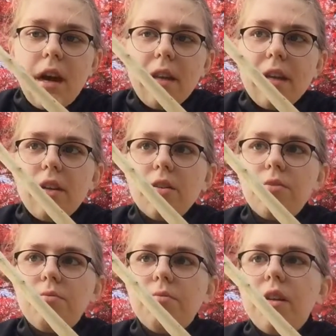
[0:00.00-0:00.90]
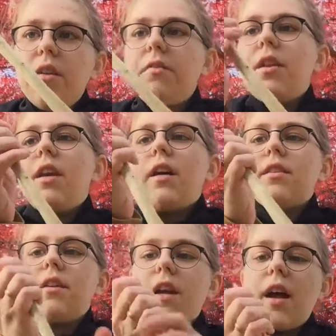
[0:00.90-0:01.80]
I think it looks really, really
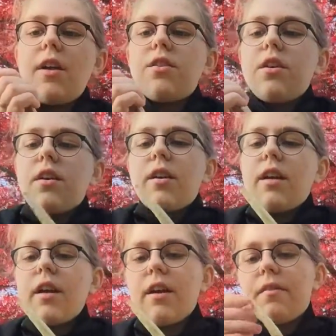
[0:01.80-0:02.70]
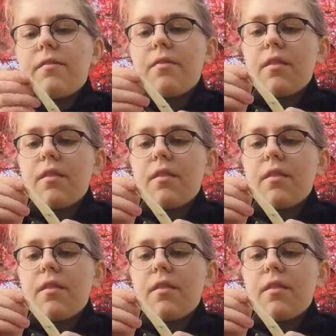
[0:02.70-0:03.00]
nice, and I got dirt on it again.